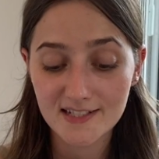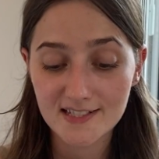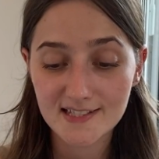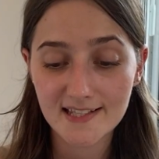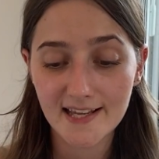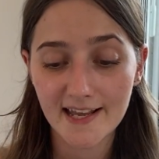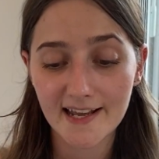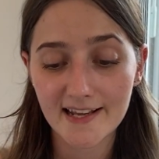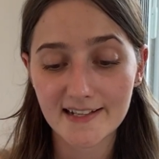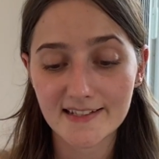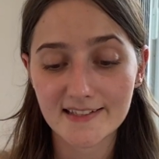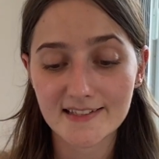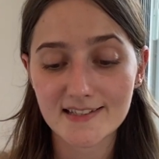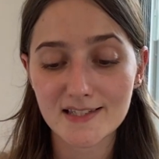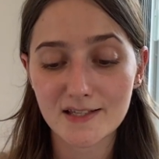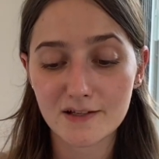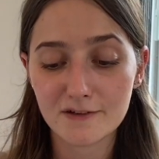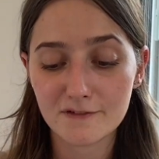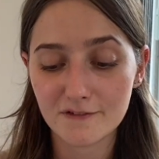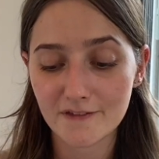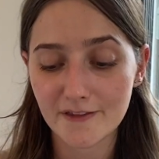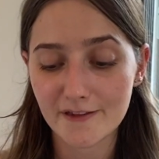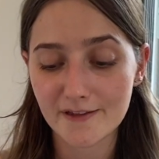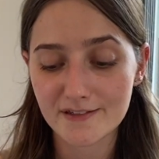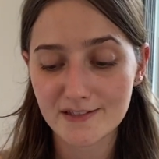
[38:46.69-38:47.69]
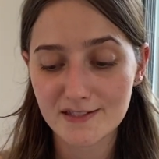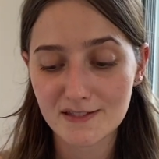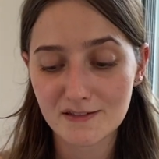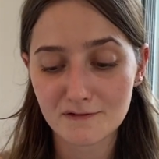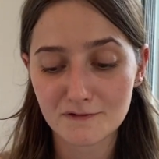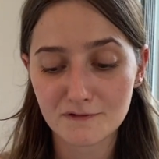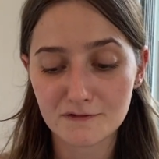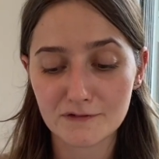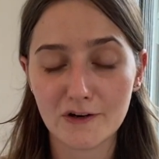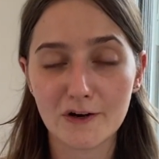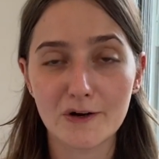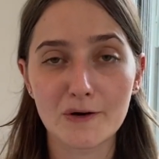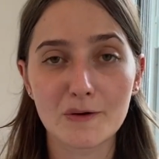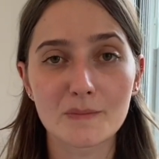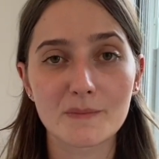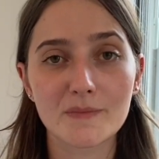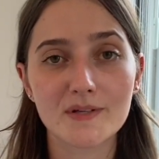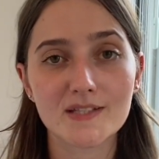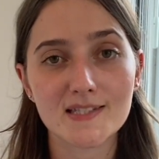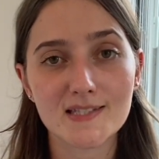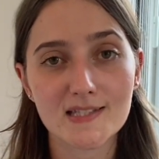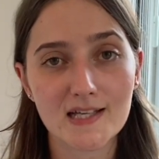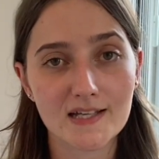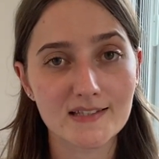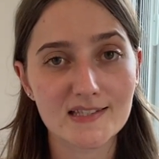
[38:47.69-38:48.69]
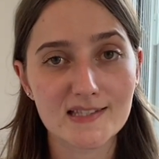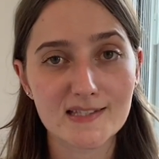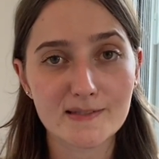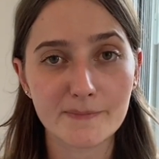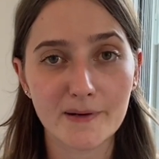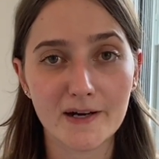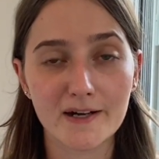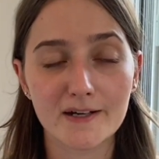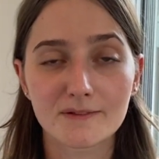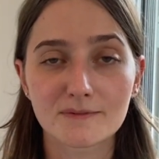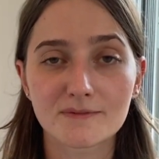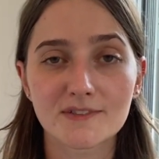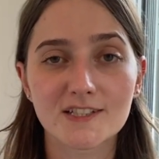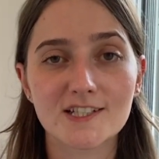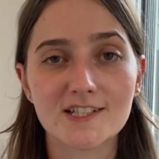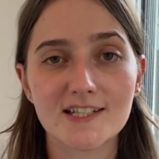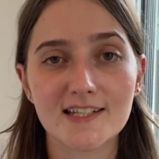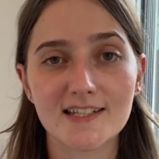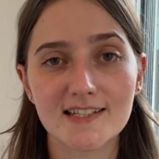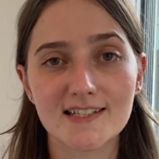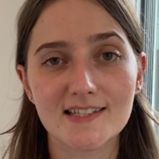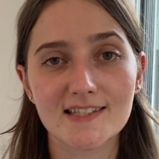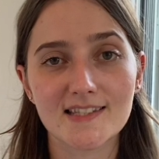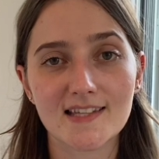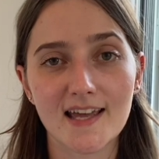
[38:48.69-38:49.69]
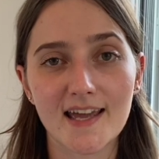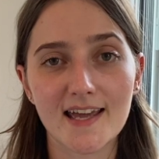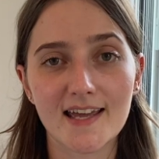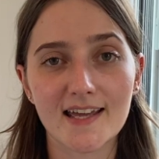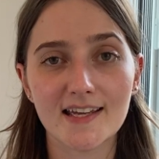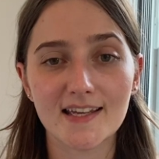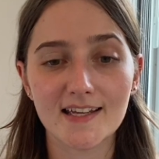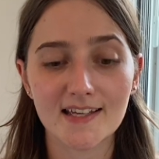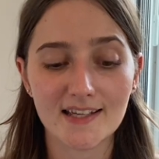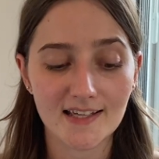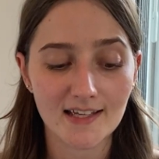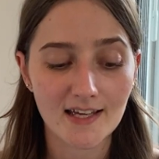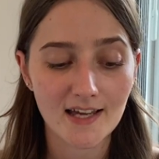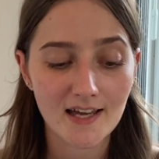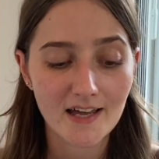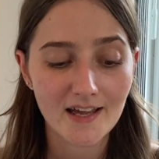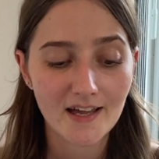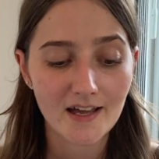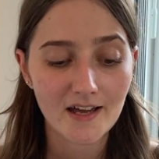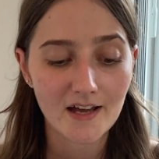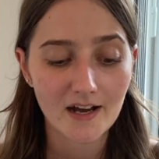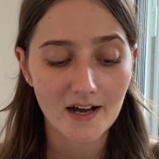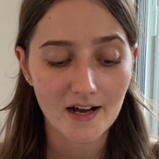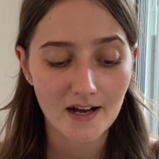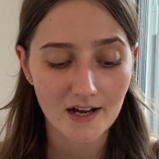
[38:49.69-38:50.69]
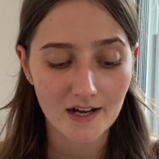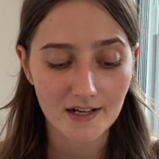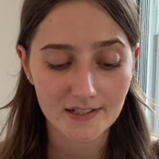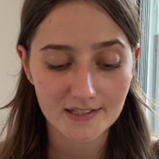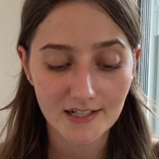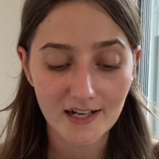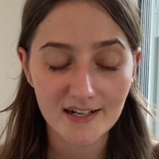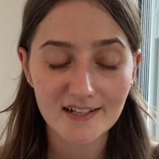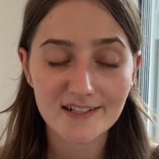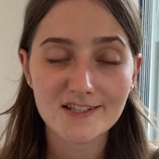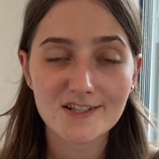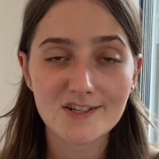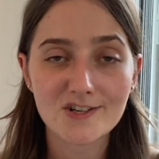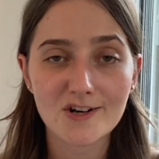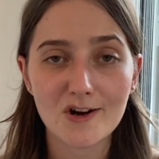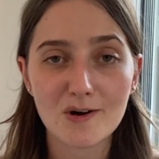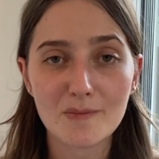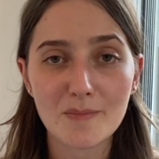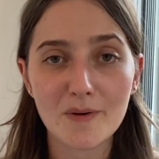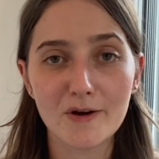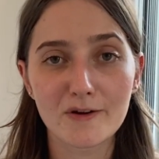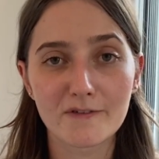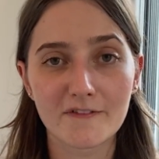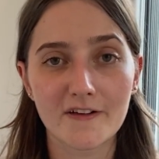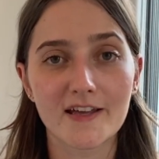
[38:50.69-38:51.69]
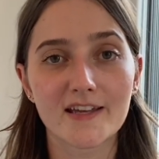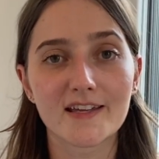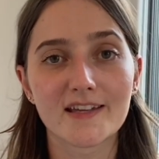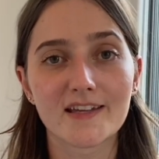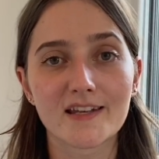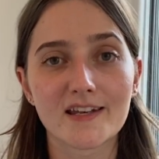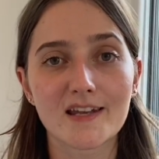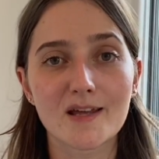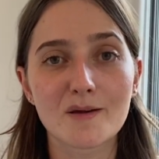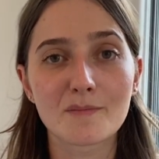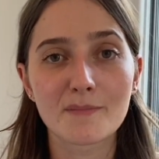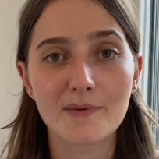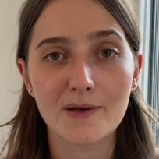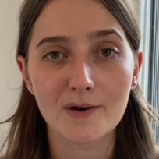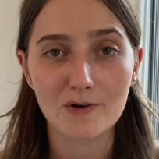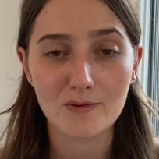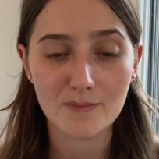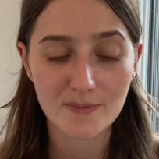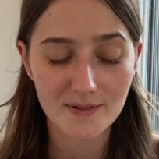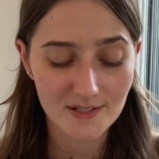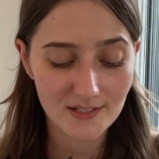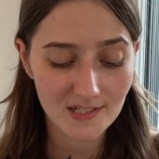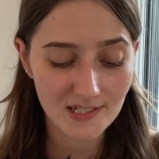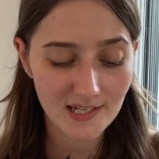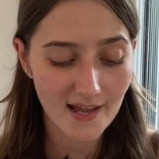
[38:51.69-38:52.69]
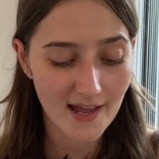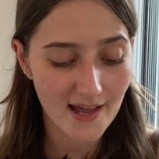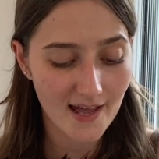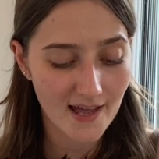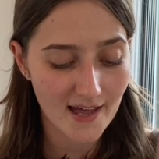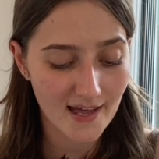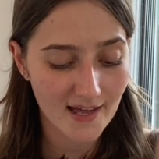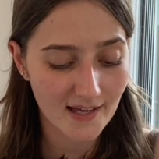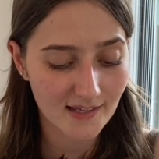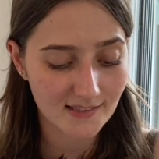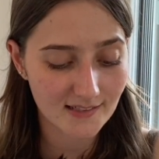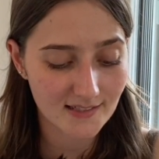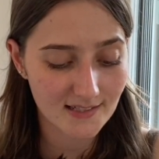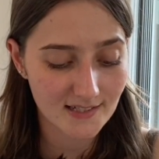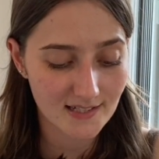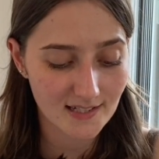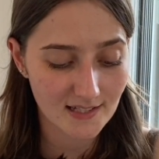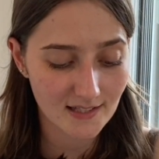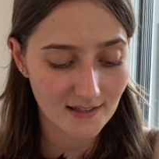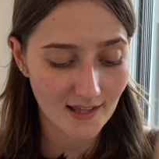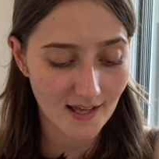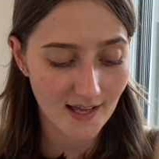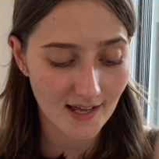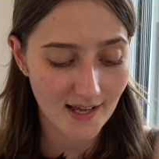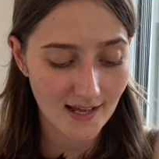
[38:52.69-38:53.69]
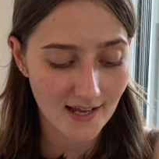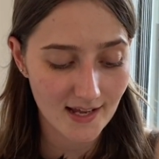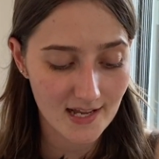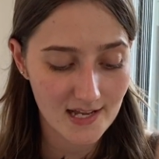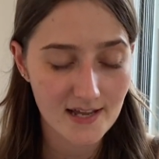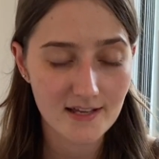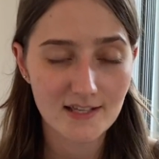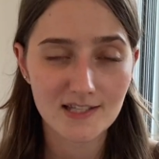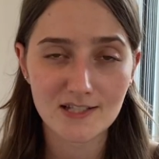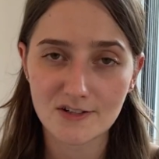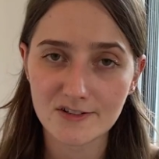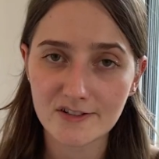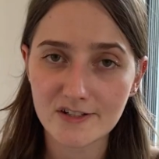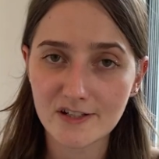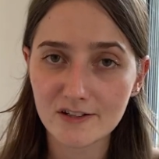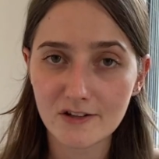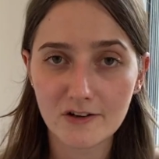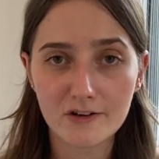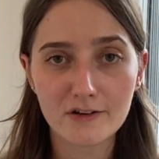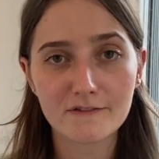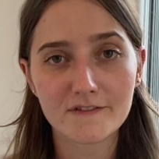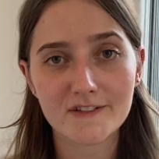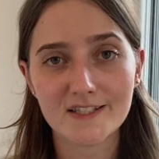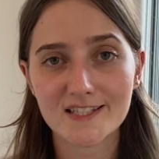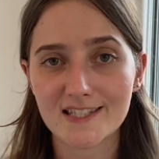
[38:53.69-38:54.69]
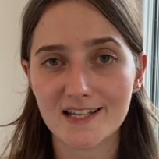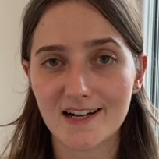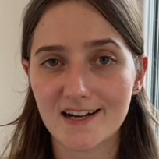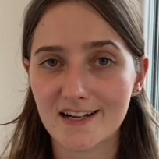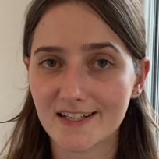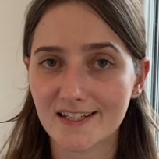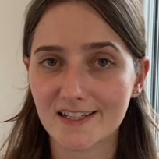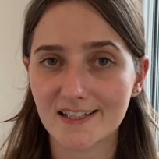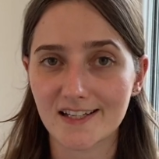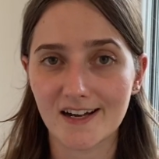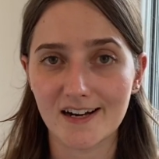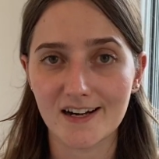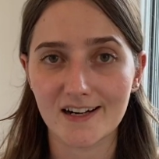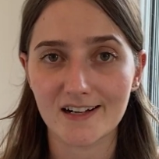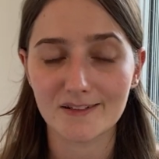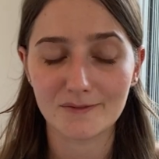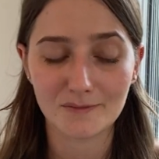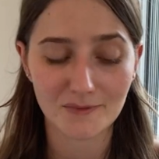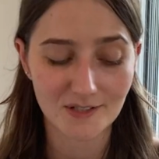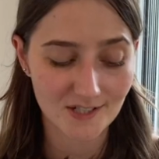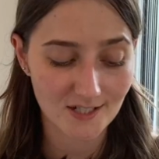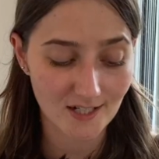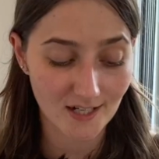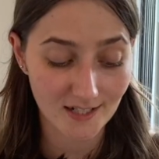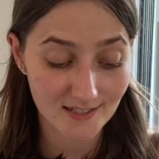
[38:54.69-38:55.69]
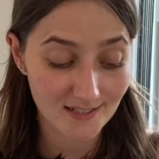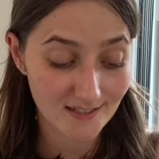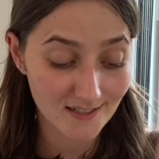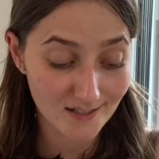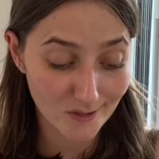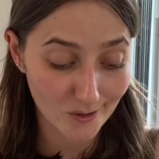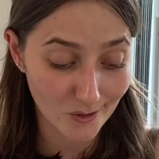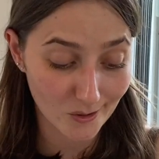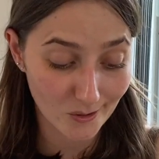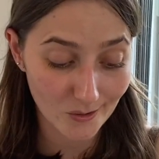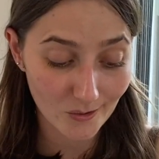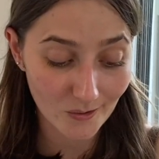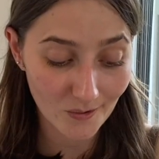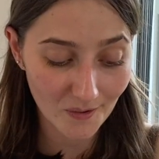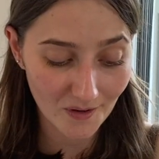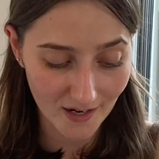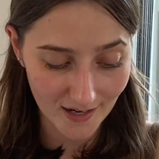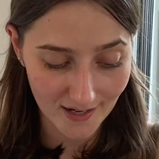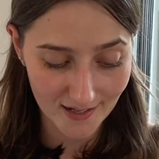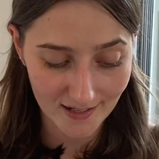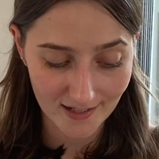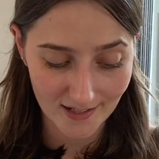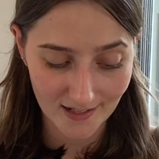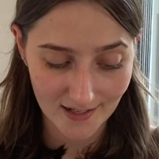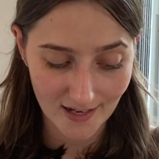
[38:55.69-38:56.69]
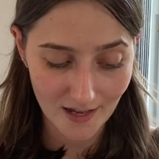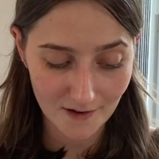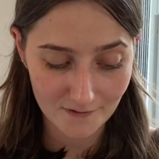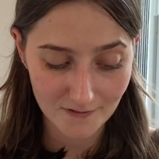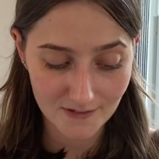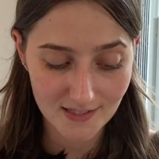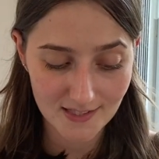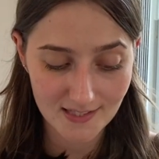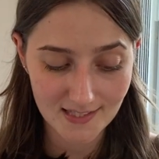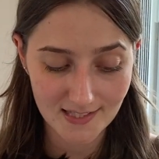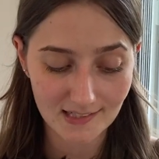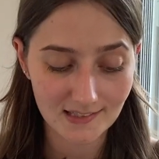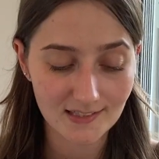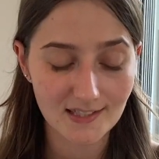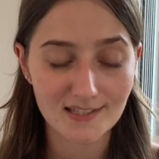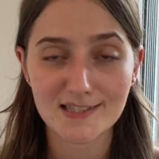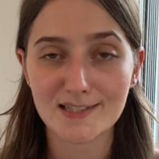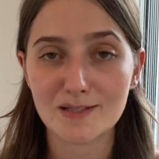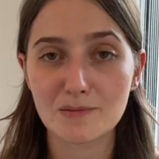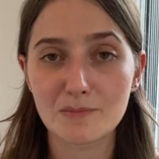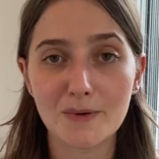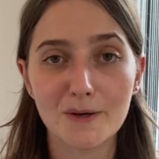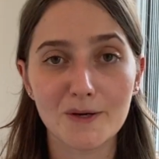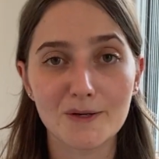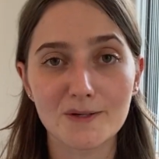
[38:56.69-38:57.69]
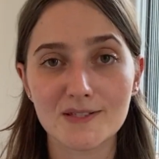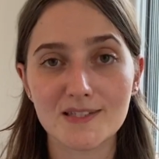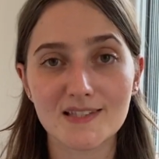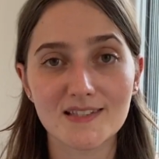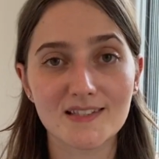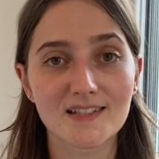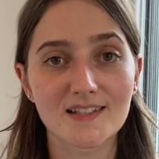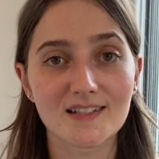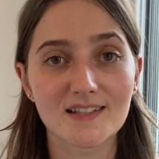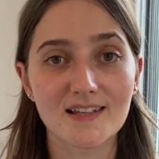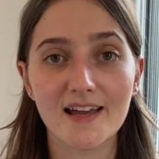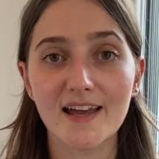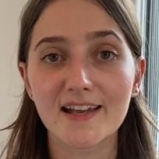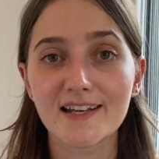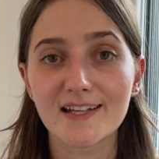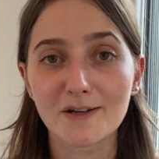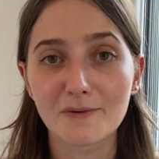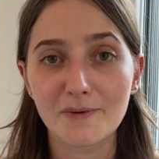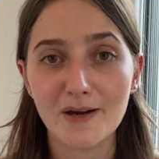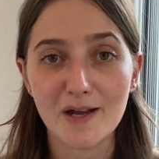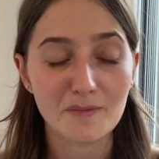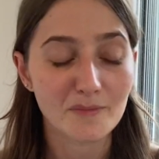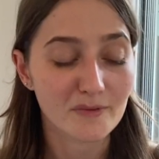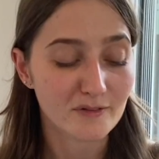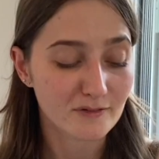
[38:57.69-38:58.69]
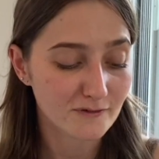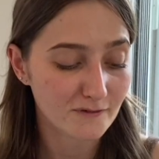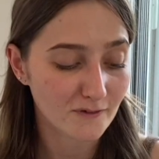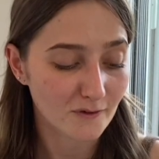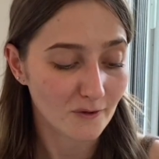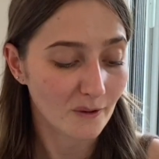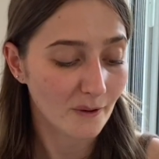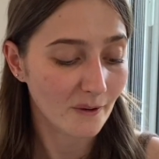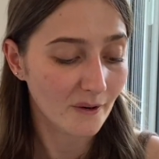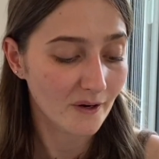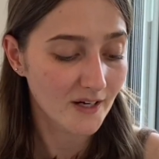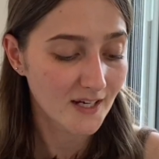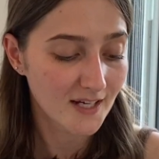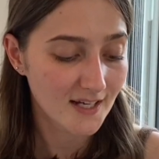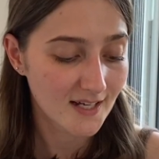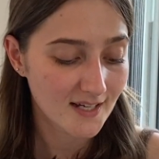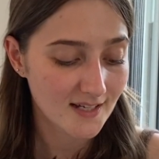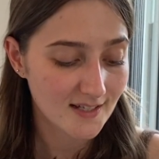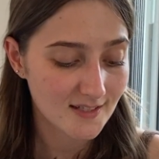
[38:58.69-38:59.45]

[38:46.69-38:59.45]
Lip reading: skeins of this from Sunspun, which is a yarn shop over in Melbourne, and they stock a lot of Isager yarn, which I didn't know. I haven't seen this in person anywhere before.